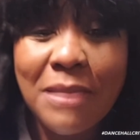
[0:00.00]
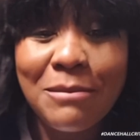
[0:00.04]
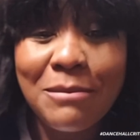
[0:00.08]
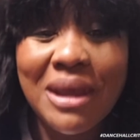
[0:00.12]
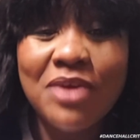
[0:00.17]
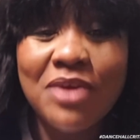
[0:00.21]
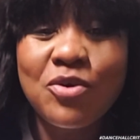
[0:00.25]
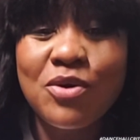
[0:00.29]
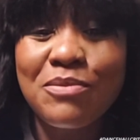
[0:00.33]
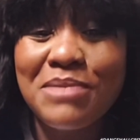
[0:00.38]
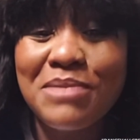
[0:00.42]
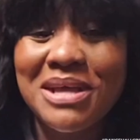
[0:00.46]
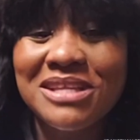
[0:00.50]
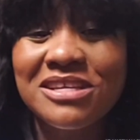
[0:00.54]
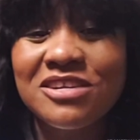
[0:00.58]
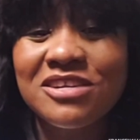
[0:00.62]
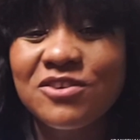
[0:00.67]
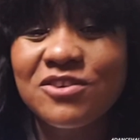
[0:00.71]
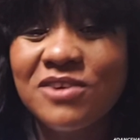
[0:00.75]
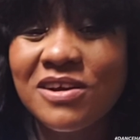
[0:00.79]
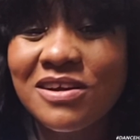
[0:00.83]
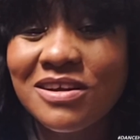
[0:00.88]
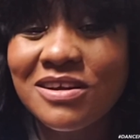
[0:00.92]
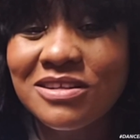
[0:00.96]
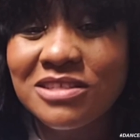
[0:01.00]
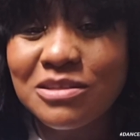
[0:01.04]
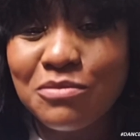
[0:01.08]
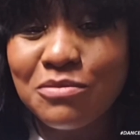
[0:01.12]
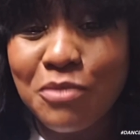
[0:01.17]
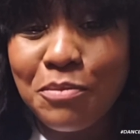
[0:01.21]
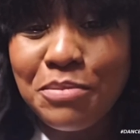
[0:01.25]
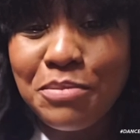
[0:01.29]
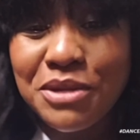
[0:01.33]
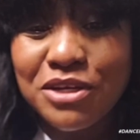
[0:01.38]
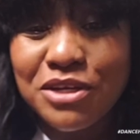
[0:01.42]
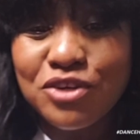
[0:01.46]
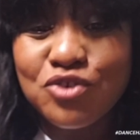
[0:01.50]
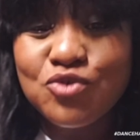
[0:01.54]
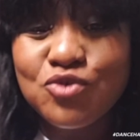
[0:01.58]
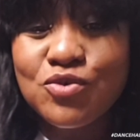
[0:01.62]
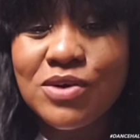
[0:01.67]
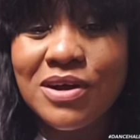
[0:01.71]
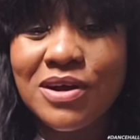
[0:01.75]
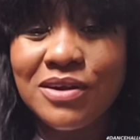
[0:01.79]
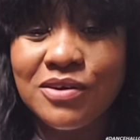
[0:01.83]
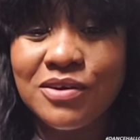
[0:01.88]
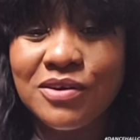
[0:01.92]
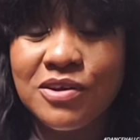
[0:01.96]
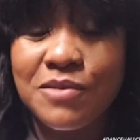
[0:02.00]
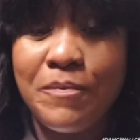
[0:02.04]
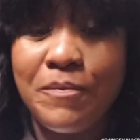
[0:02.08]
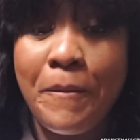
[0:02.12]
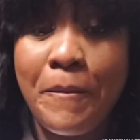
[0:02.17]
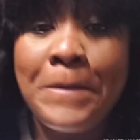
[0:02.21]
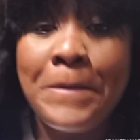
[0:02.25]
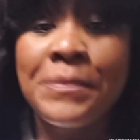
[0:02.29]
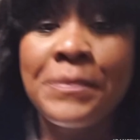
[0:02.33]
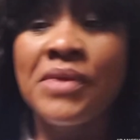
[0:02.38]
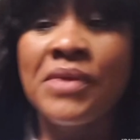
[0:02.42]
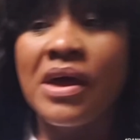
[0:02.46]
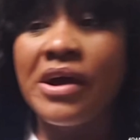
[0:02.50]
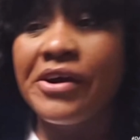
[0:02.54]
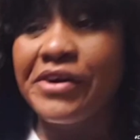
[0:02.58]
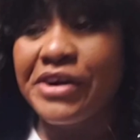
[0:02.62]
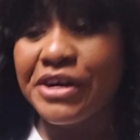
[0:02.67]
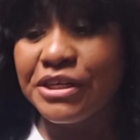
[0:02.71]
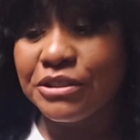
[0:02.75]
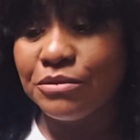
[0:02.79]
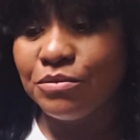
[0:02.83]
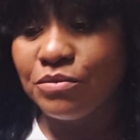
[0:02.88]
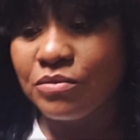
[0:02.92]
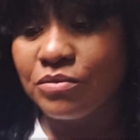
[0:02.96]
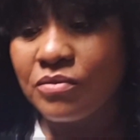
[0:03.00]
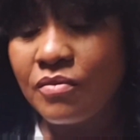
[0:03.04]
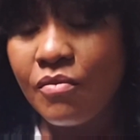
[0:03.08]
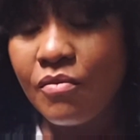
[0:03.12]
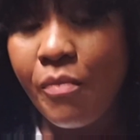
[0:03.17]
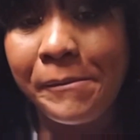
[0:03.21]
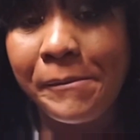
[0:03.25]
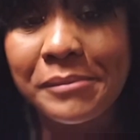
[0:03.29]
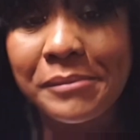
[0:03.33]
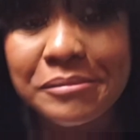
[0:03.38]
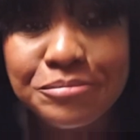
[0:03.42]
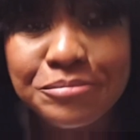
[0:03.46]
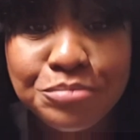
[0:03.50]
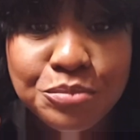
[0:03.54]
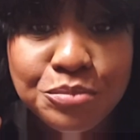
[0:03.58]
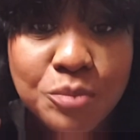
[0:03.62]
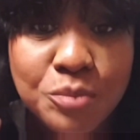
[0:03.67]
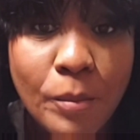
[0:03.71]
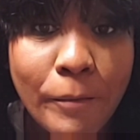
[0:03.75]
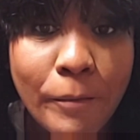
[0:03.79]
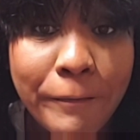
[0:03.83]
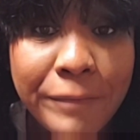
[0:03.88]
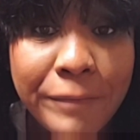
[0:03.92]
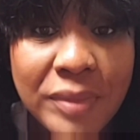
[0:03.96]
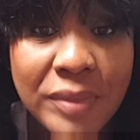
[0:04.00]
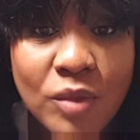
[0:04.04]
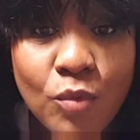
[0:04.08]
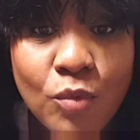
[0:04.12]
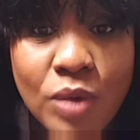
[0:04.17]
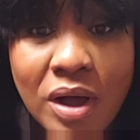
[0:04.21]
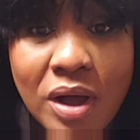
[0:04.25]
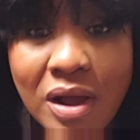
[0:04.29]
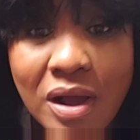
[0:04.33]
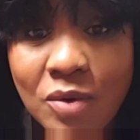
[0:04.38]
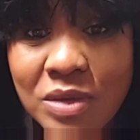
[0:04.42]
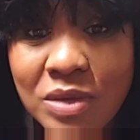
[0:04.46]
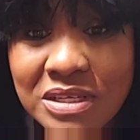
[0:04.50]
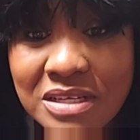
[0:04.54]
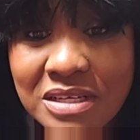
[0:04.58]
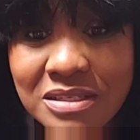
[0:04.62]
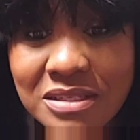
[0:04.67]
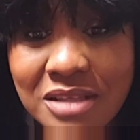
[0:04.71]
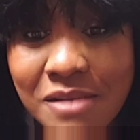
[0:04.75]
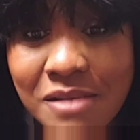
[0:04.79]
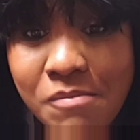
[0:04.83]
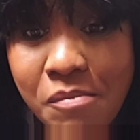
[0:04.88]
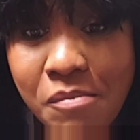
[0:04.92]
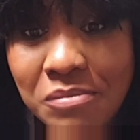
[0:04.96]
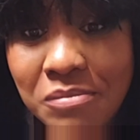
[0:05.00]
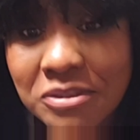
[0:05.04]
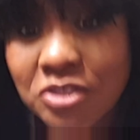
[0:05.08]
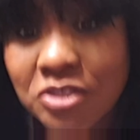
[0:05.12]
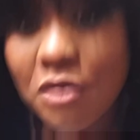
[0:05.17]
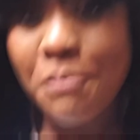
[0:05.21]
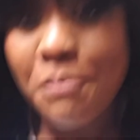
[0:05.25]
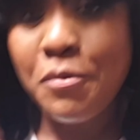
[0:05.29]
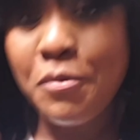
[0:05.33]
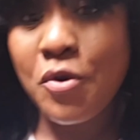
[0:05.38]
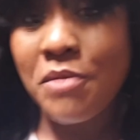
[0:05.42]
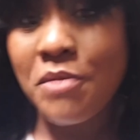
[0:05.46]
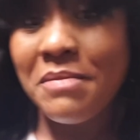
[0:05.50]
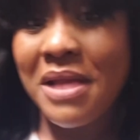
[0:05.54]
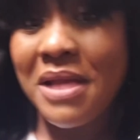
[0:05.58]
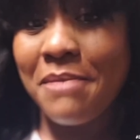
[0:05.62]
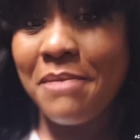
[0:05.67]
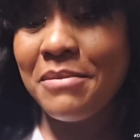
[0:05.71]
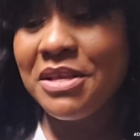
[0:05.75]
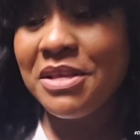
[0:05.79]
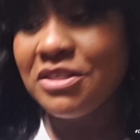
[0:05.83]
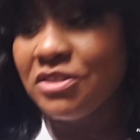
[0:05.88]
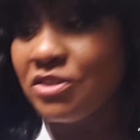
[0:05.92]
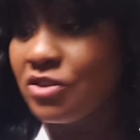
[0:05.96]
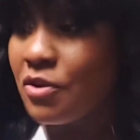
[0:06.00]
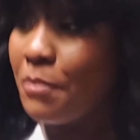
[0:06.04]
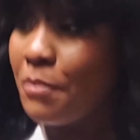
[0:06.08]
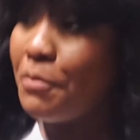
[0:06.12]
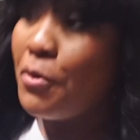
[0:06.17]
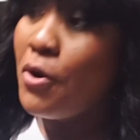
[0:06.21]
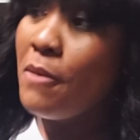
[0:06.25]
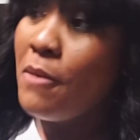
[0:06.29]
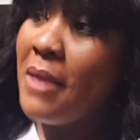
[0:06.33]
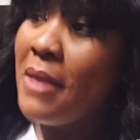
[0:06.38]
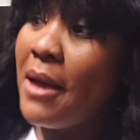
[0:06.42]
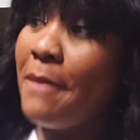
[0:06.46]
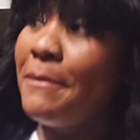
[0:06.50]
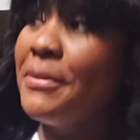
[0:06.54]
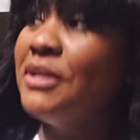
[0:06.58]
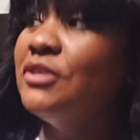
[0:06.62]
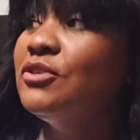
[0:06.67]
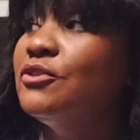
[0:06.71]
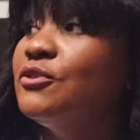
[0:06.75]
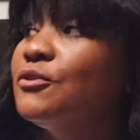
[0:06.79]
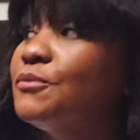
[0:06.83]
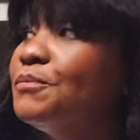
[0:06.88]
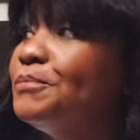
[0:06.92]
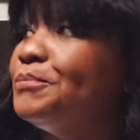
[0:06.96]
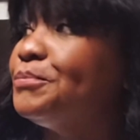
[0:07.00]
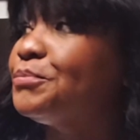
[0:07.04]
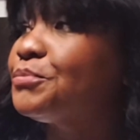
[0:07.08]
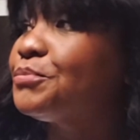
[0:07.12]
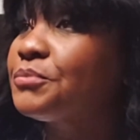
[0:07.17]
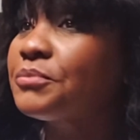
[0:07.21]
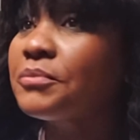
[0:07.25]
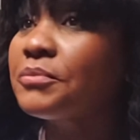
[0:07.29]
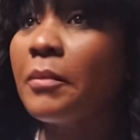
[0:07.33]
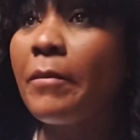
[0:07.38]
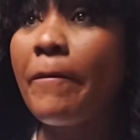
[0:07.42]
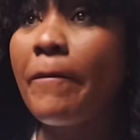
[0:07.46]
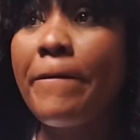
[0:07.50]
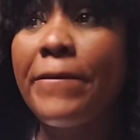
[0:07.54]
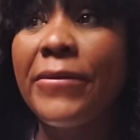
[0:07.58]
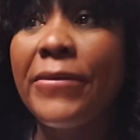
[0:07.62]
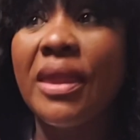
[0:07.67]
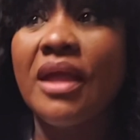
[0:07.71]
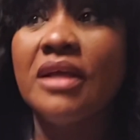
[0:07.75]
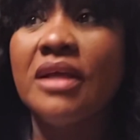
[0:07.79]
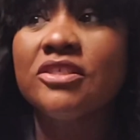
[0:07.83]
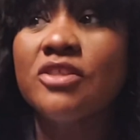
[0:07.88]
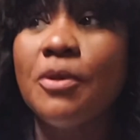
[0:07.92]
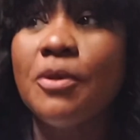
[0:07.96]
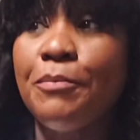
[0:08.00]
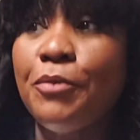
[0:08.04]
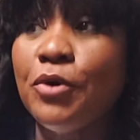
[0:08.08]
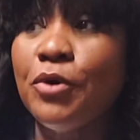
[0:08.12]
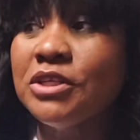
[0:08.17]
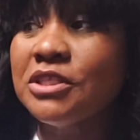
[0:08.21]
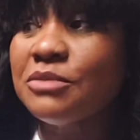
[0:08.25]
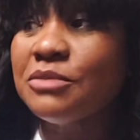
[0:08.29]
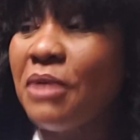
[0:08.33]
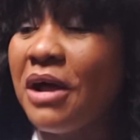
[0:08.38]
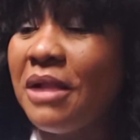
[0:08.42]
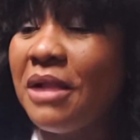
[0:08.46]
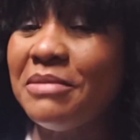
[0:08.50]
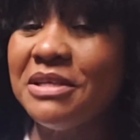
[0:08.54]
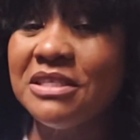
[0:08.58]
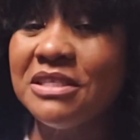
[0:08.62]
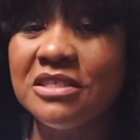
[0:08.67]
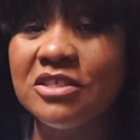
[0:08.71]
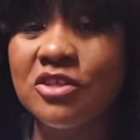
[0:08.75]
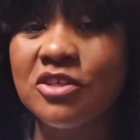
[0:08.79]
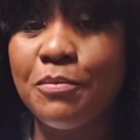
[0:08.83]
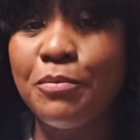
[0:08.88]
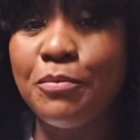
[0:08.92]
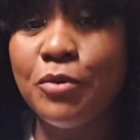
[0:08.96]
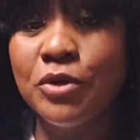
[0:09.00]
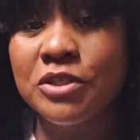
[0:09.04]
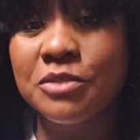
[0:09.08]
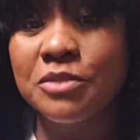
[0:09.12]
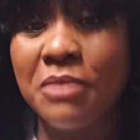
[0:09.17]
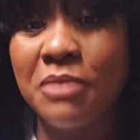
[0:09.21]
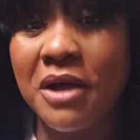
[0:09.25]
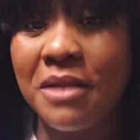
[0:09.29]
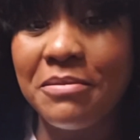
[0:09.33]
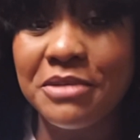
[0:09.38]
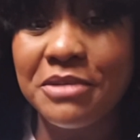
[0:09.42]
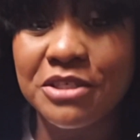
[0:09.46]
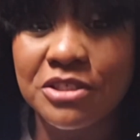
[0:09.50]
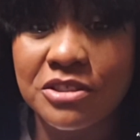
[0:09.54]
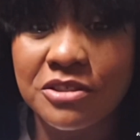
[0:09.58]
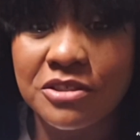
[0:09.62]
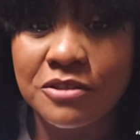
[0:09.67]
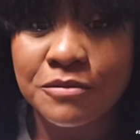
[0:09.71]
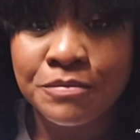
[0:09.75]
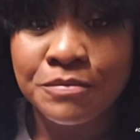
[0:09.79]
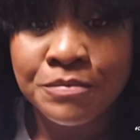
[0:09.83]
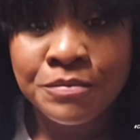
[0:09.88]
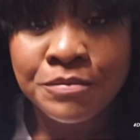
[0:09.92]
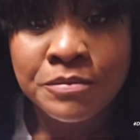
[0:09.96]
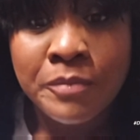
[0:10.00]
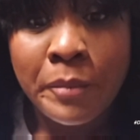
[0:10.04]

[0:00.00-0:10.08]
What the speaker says: By the way, me I tell them again, so I'm a pin Duke and them. All right. We always say, support black business, support black business. Support small business.